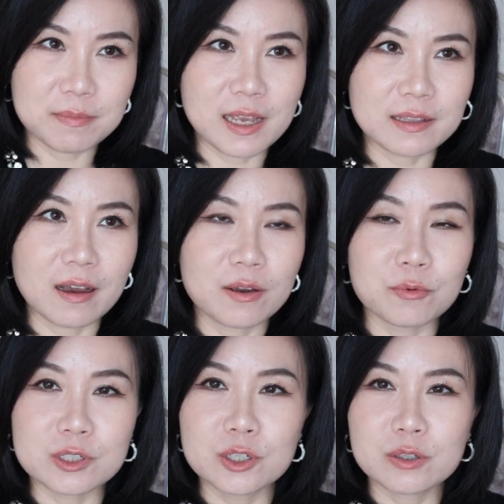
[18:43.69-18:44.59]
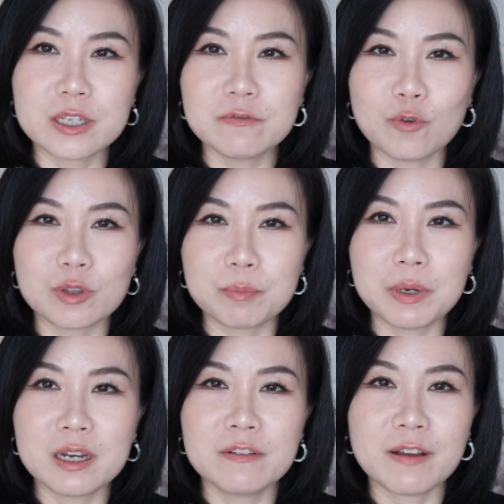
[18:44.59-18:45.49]
that I was looking for the
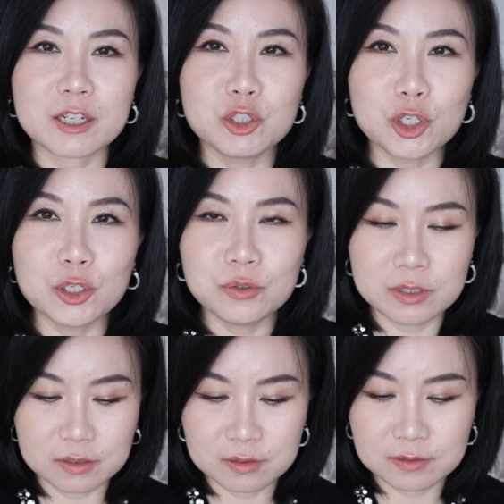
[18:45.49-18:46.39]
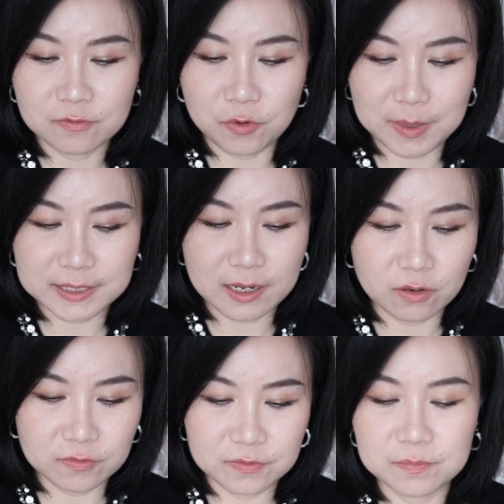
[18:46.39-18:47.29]
perfect nude for myself.